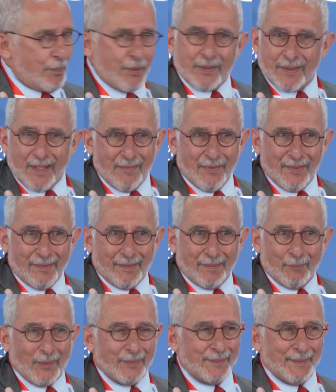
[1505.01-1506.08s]
7th?
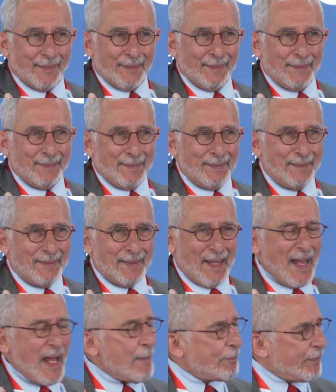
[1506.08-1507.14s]
Well, it didn't
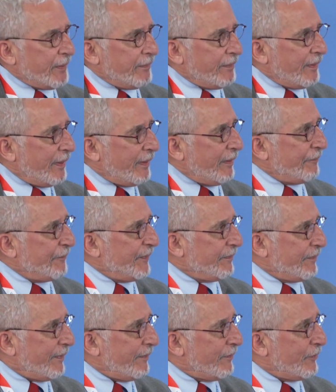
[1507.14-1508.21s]
happen, and if
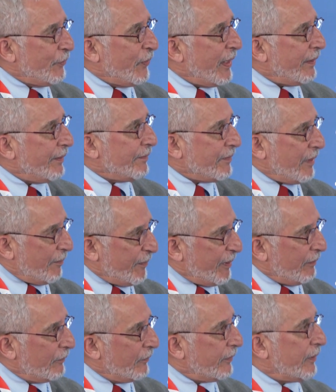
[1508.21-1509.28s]
it did, you had it
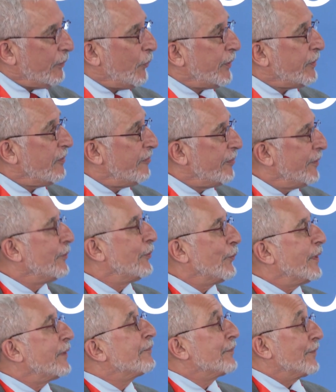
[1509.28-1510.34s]
coming. Look at what you've been
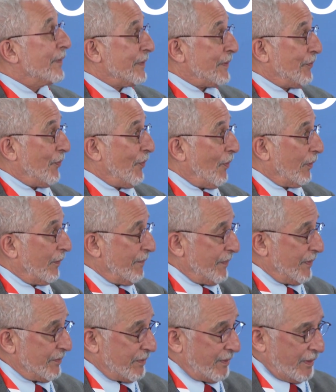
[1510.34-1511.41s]
doing for us for all of
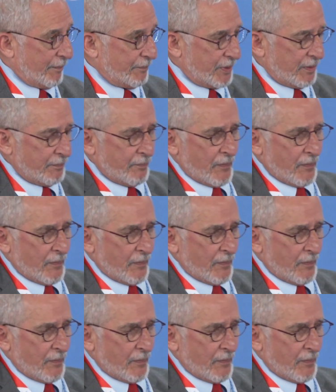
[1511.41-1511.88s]
these times.